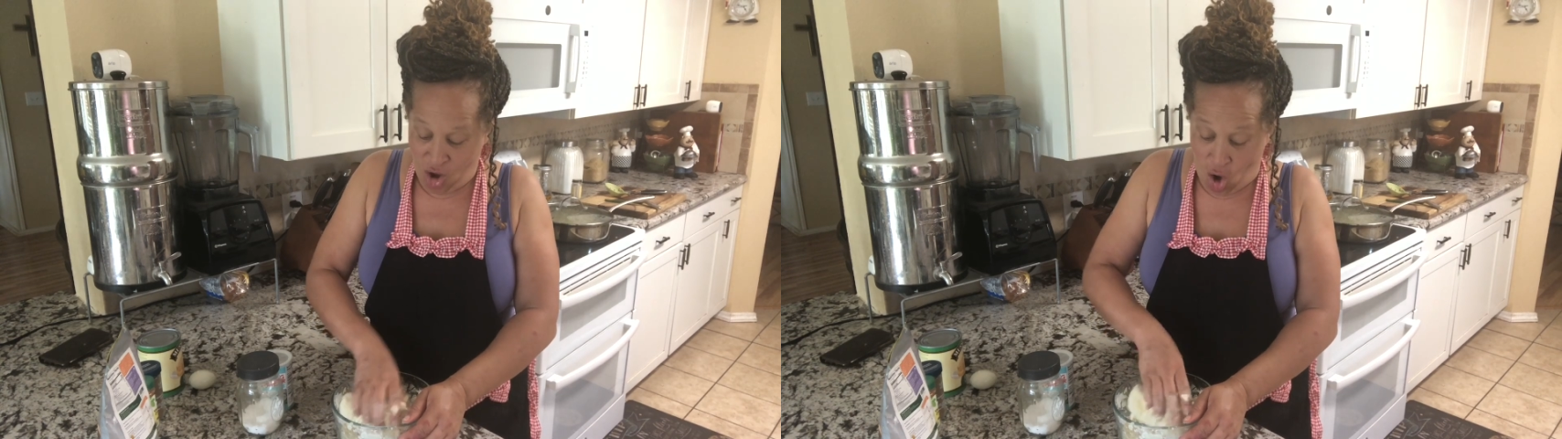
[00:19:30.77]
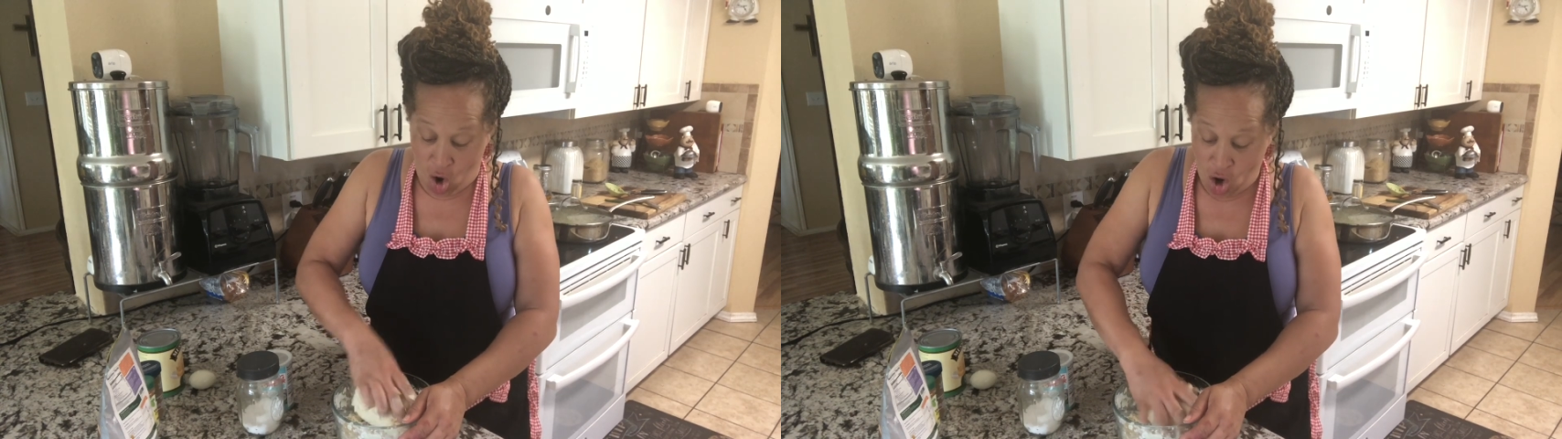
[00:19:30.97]

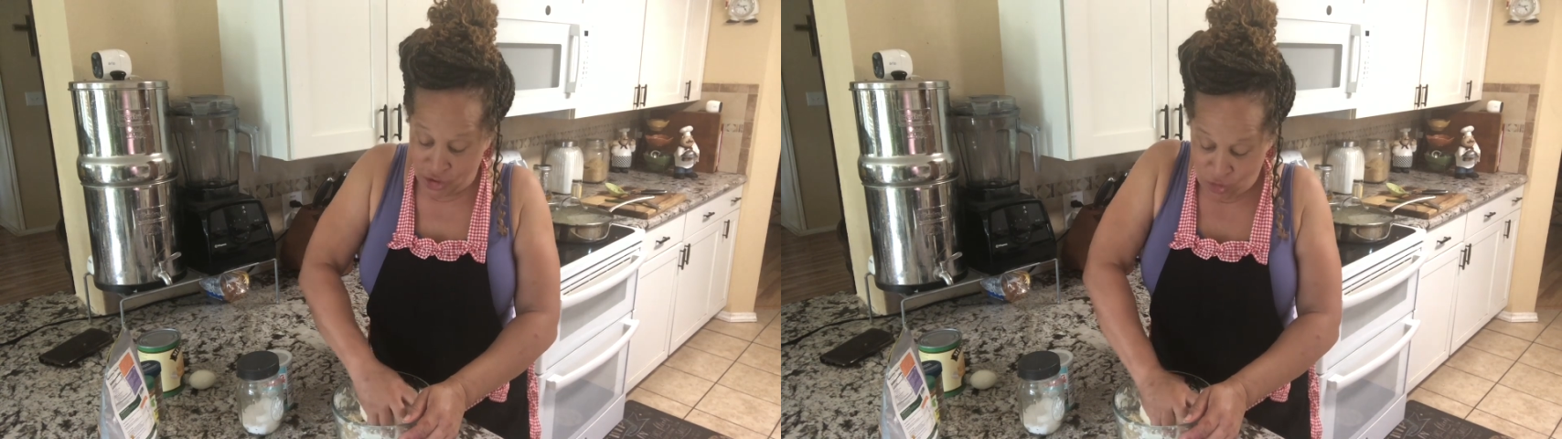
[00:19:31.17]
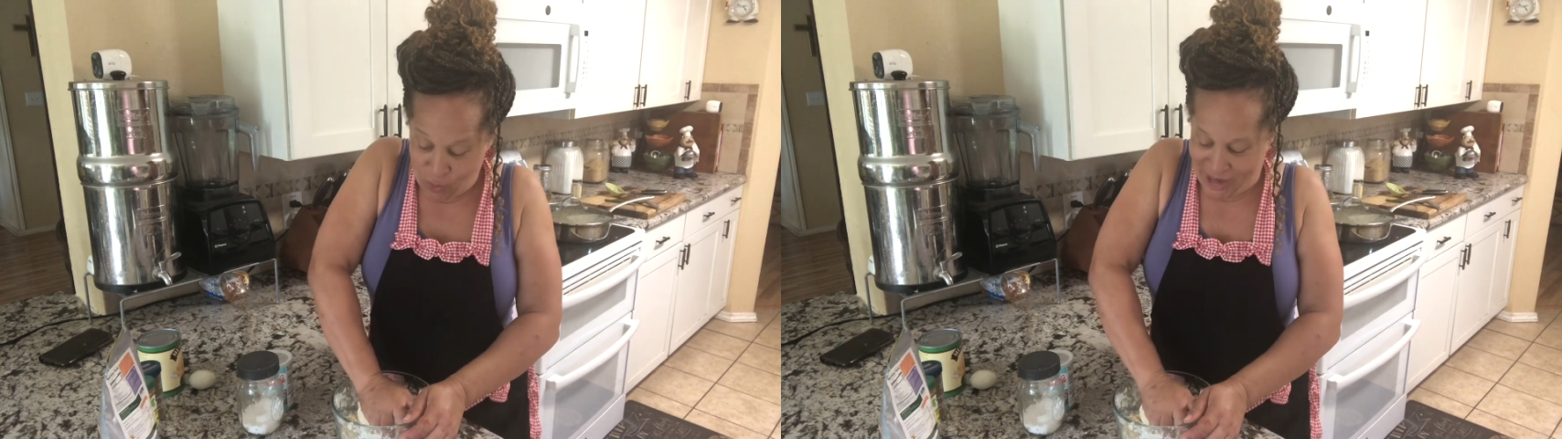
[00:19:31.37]
on
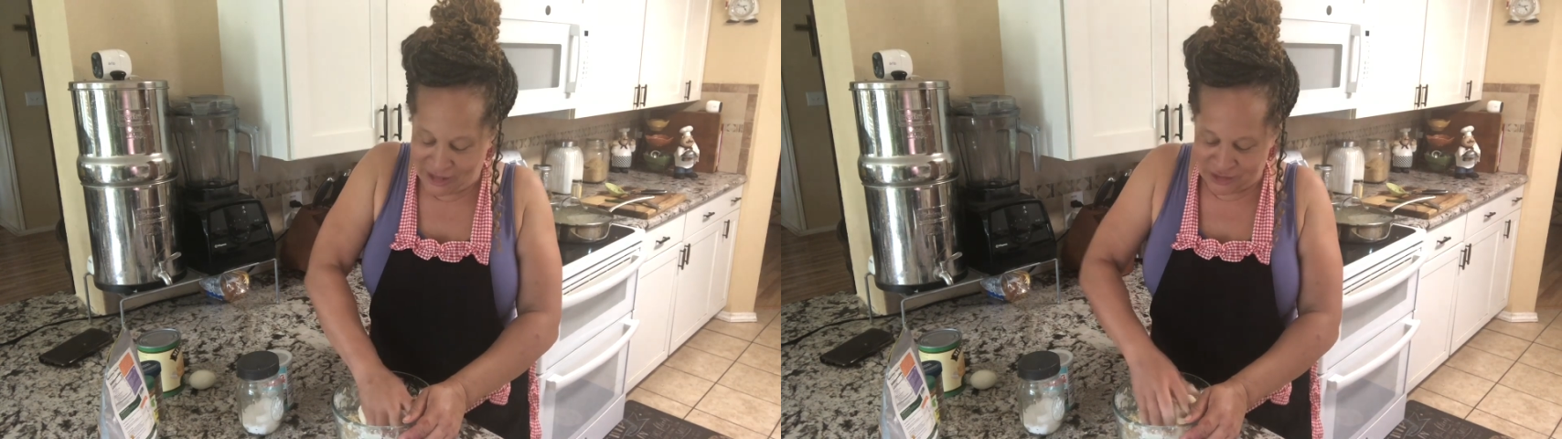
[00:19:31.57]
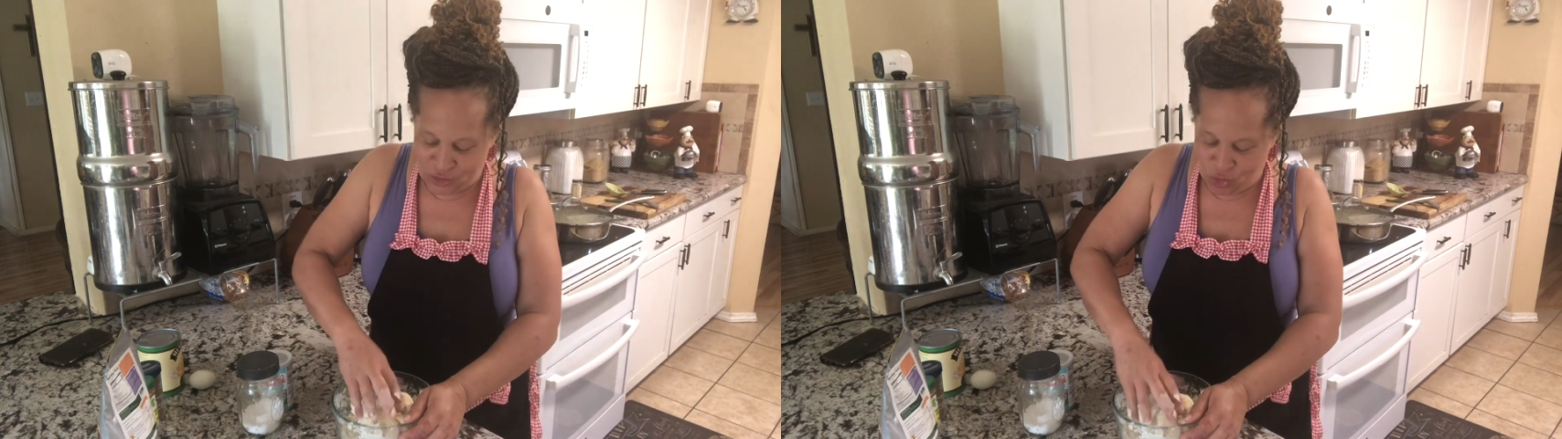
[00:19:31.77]
the way to
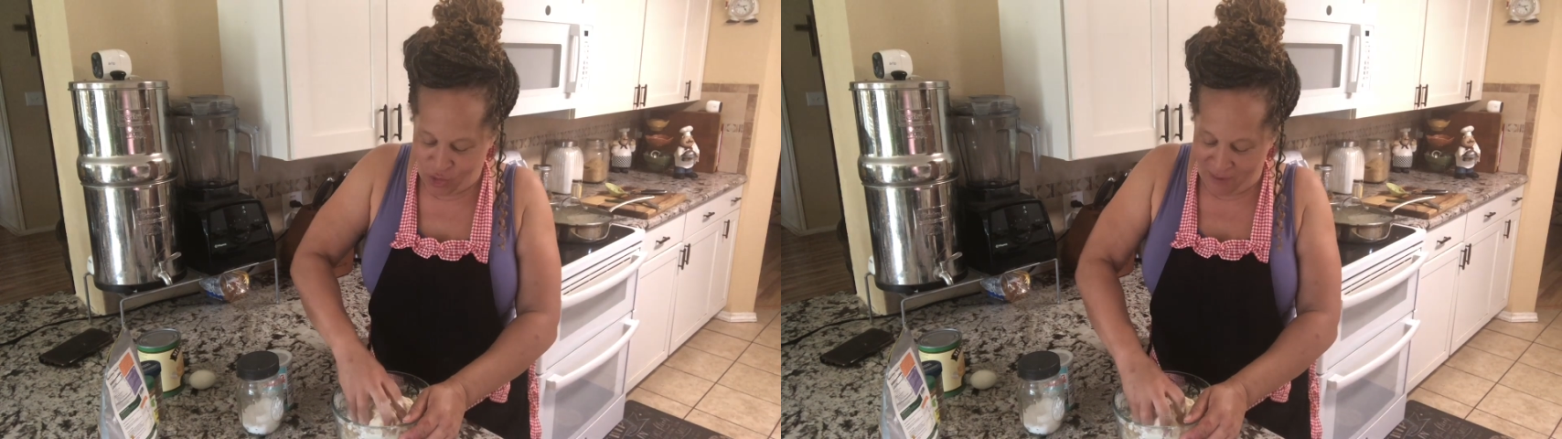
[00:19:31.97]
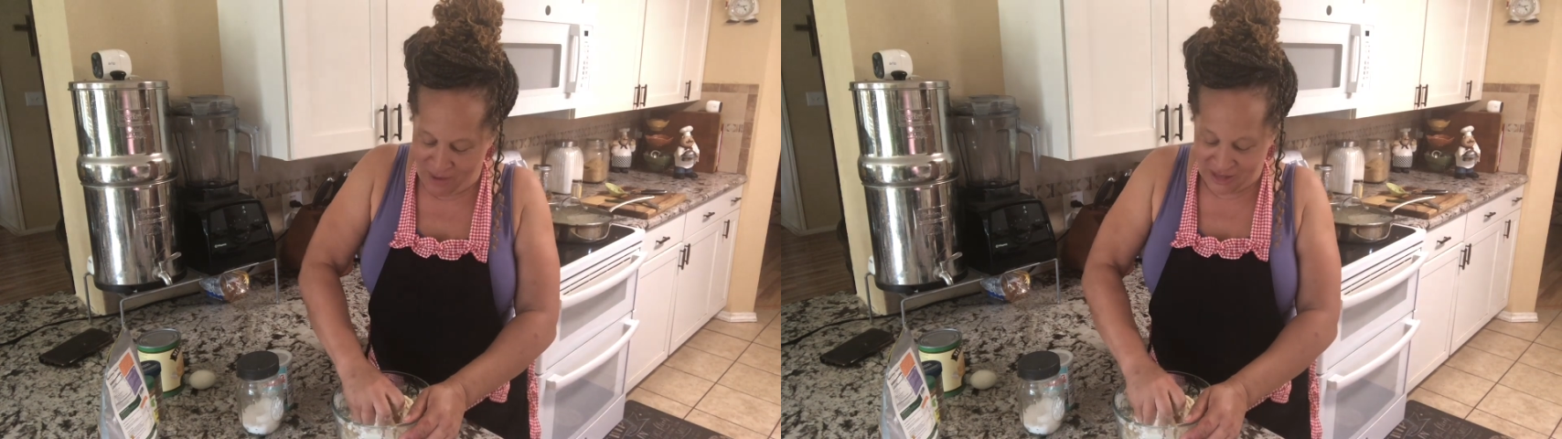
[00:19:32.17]
school,
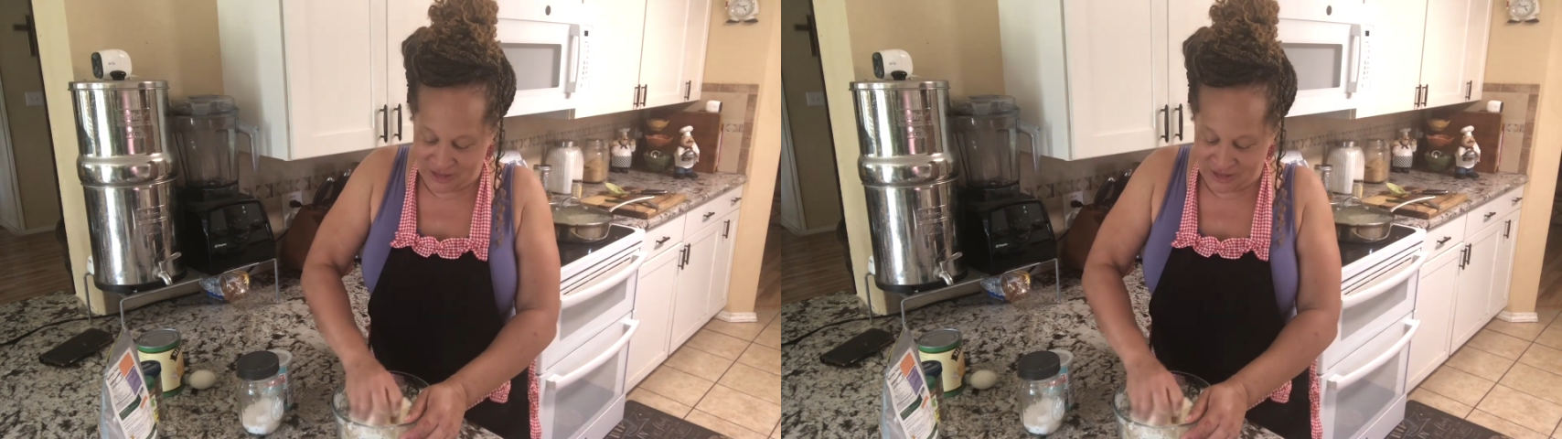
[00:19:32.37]
and by the